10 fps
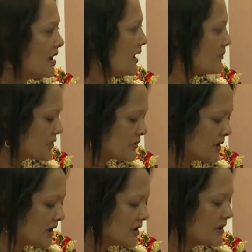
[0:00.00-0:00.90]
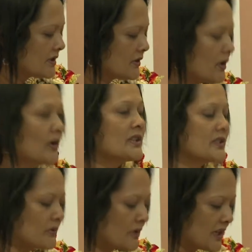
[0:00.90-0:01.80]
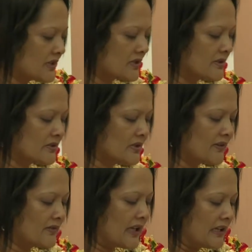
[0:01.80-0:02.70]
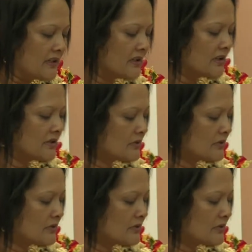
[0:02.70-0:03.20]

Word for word: I'm sure the knowledge and connections you have gained